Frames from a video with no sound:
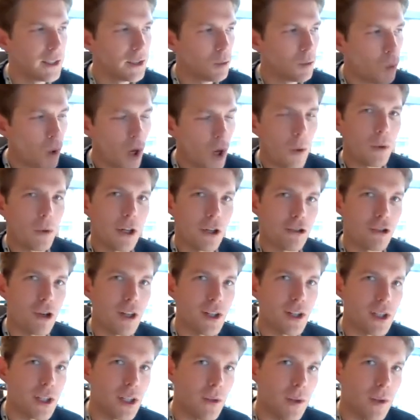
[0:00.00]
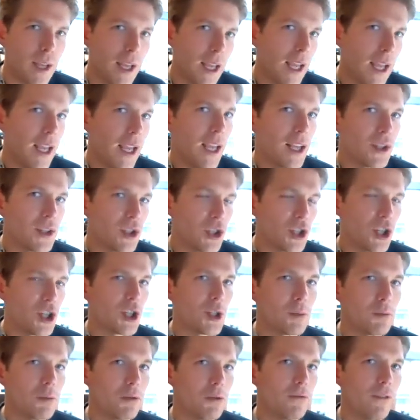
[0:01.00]
What I want to try to do here is
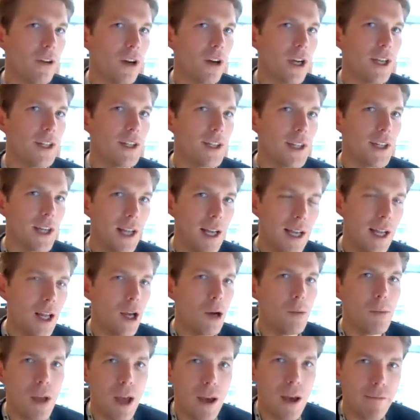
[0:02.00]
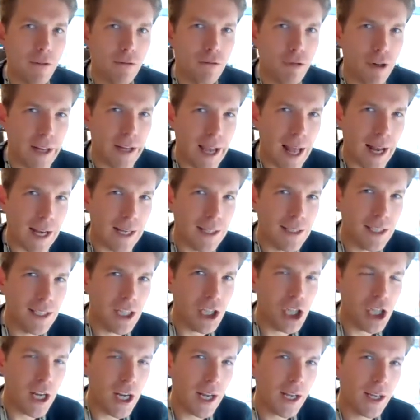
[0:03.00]
just to provide a little bit of a reality
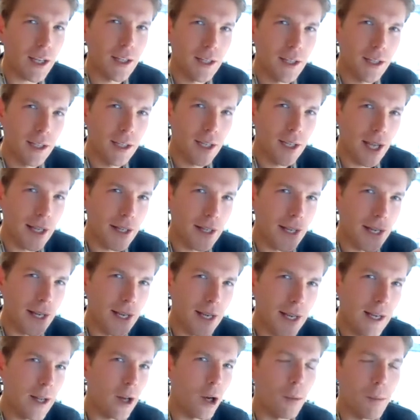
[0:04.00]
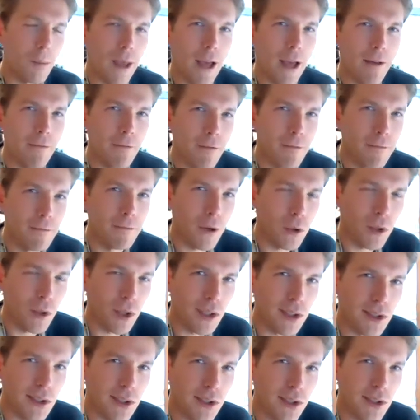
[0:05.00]
check and a little bit of a
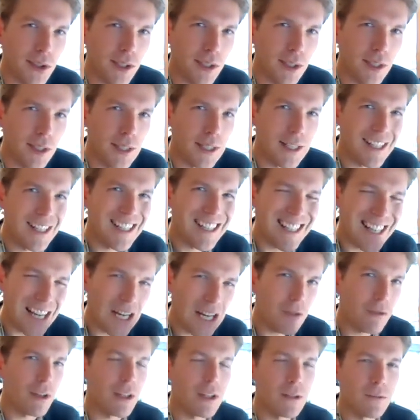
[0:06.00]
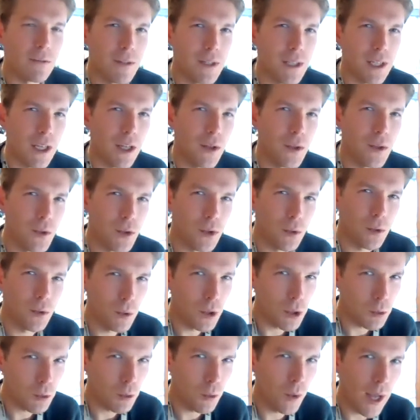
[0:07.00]
focused series of videos
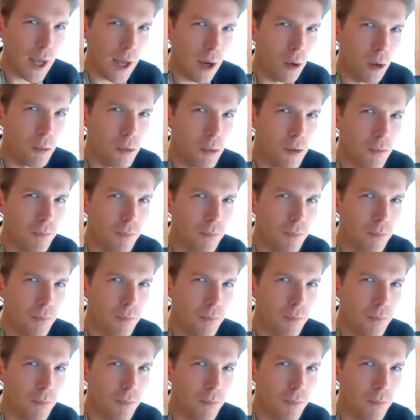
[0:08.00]
which will help.